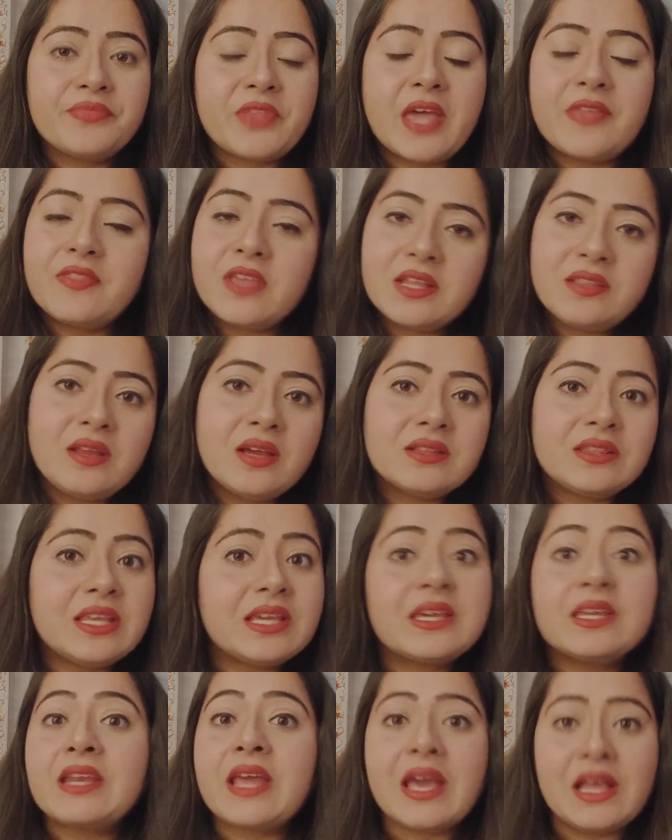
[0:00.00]
And then they
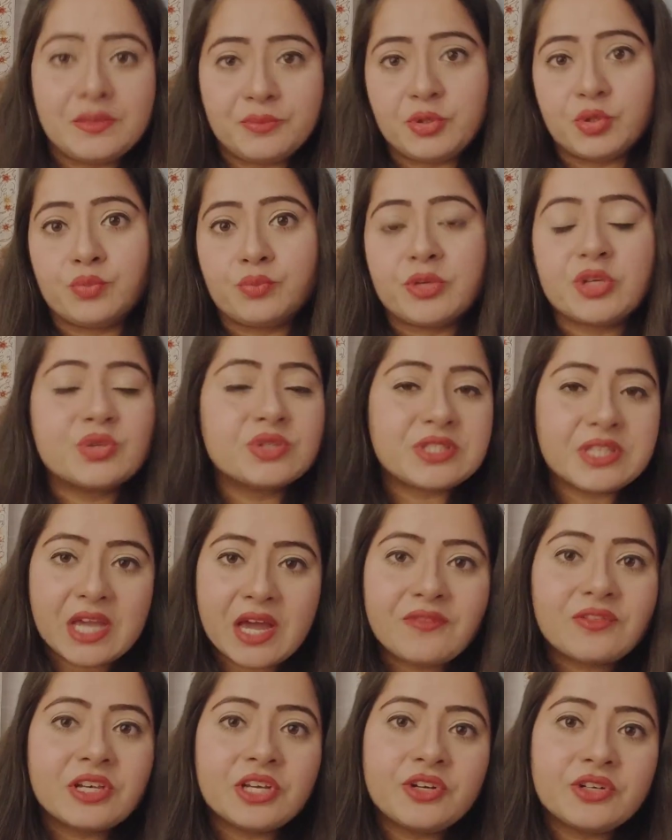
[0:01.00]
can help you because they
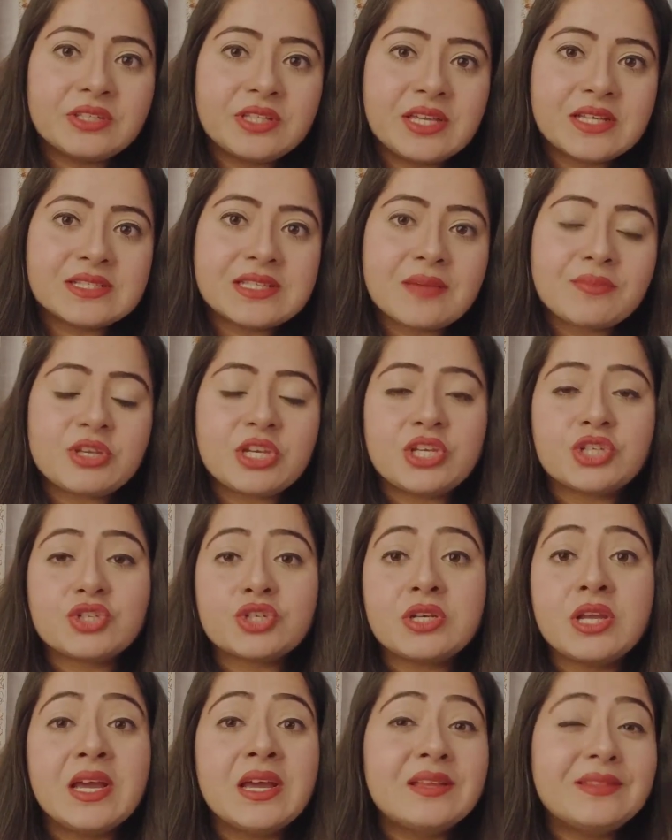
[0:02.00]
have cleared the
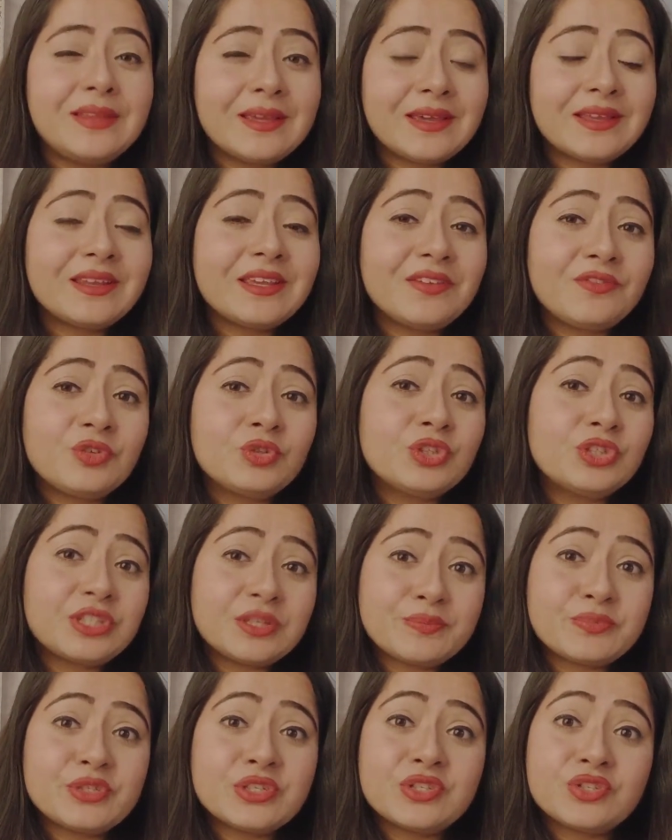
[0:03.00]
examination. They can give you the
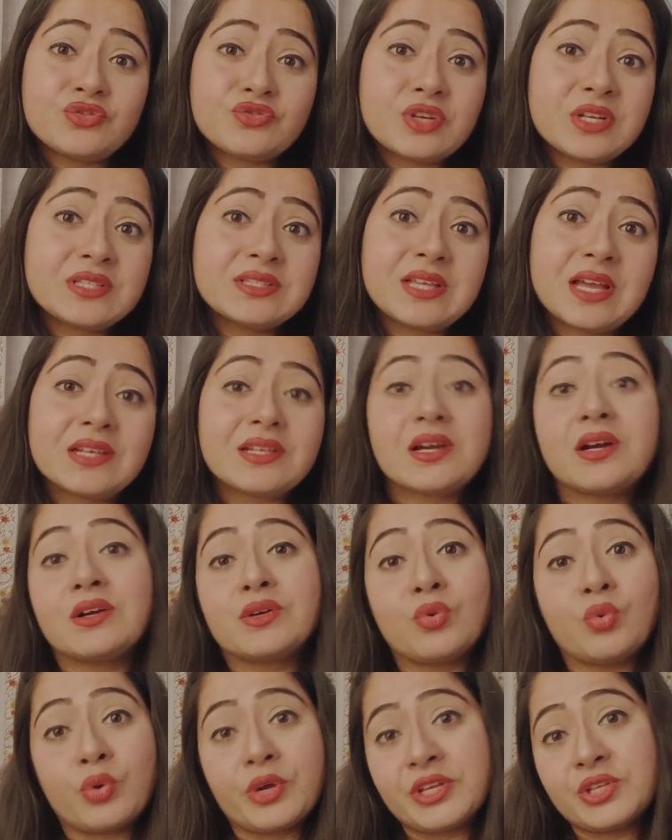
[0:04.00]
tips and tricks that are
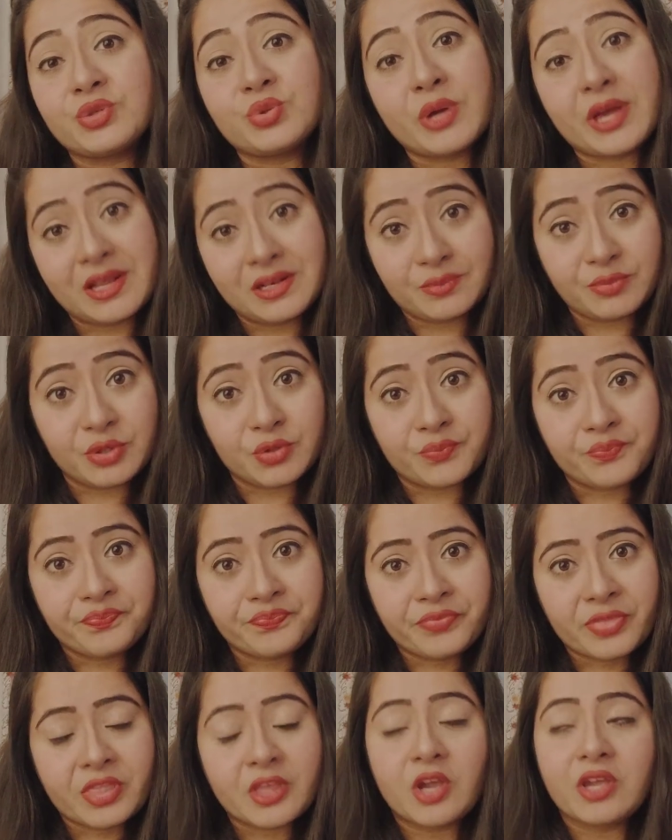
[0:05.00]
going to help you.
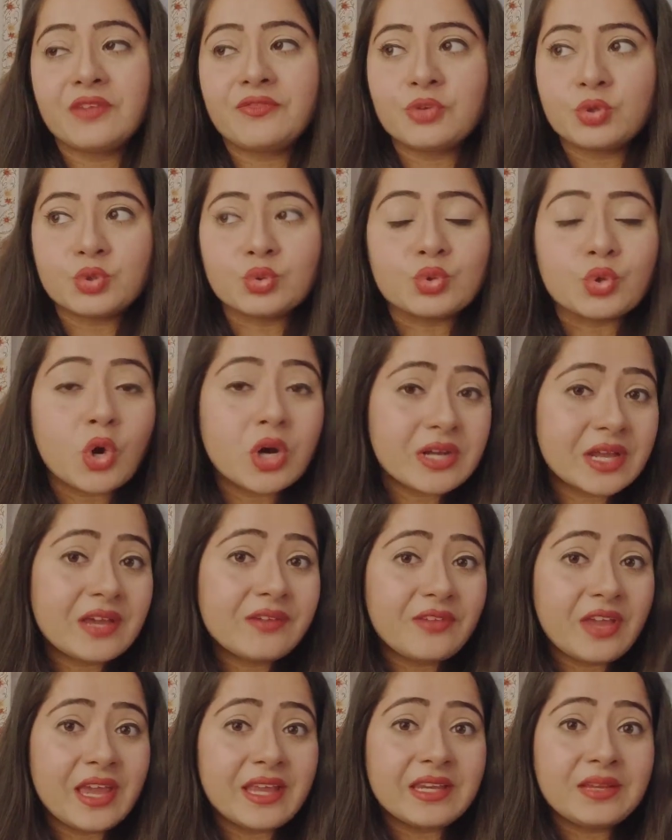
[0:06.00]
Now, if you do not
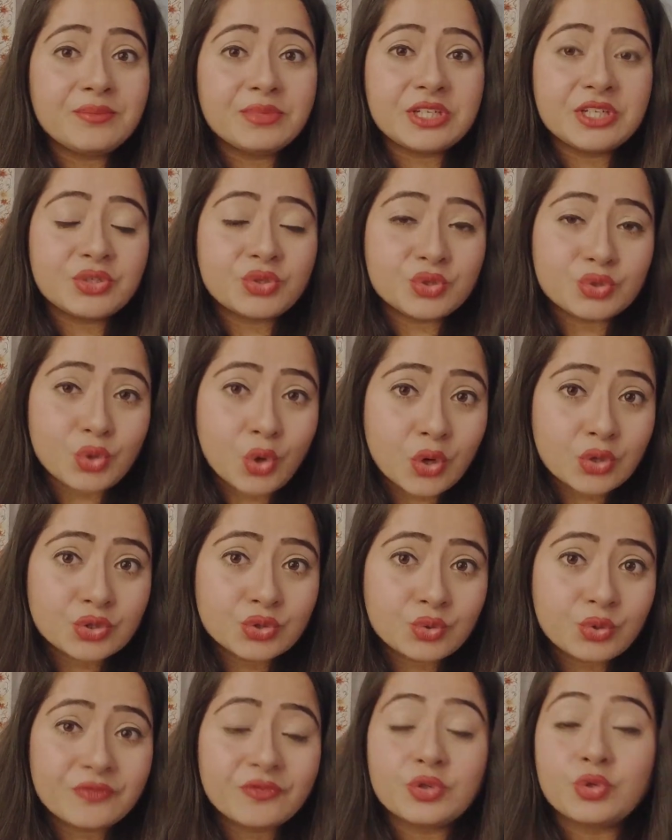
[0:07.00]
have anybody to talk
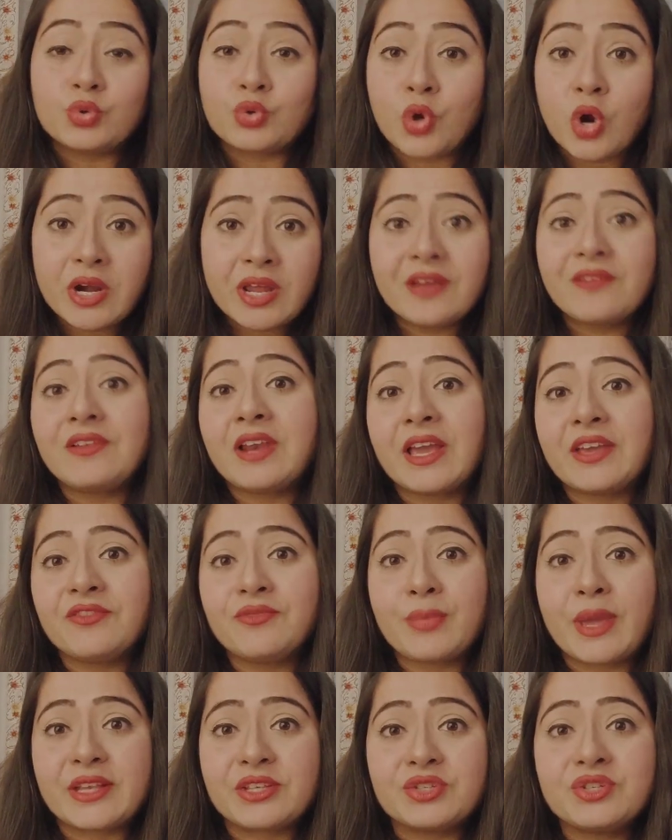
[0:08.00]
to, if you do not have live
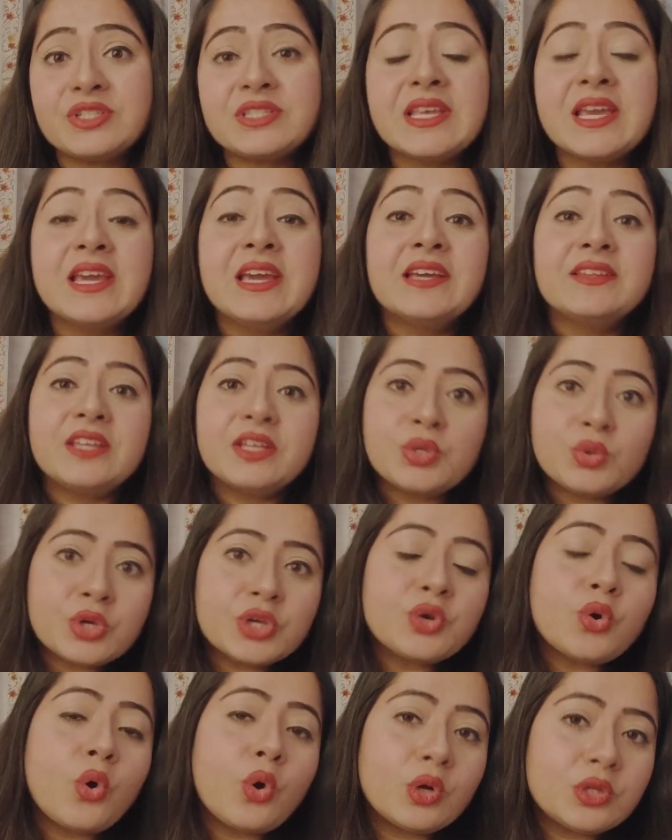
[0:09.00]
mentors, then you
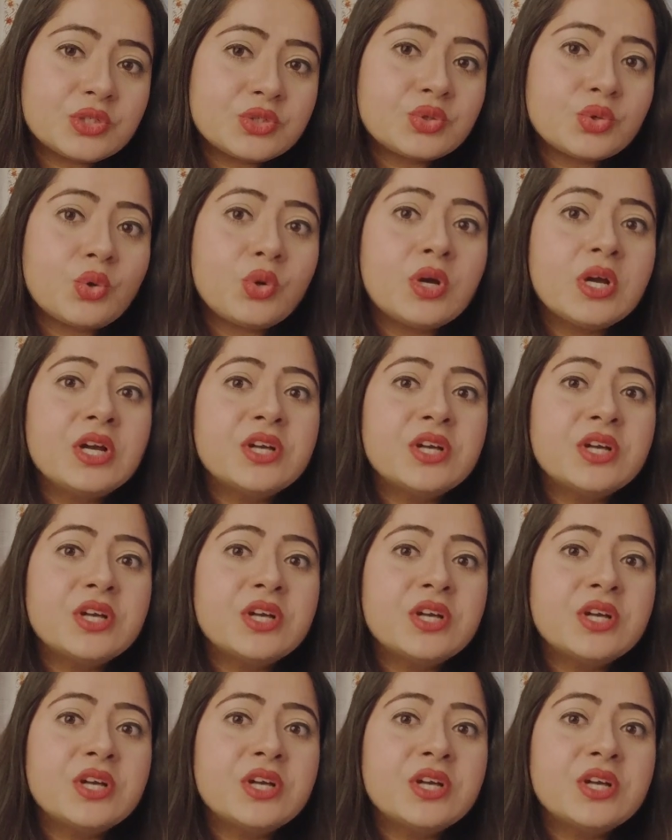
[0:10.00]
can also